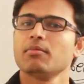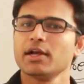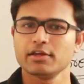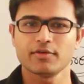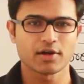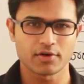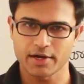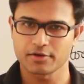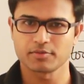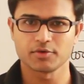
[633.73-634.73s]
Multi-valued
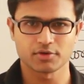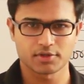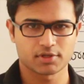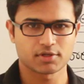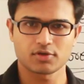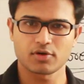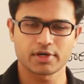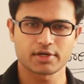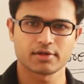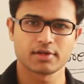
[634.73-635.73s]
attribute.
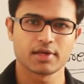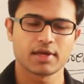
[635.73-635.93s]
Got it?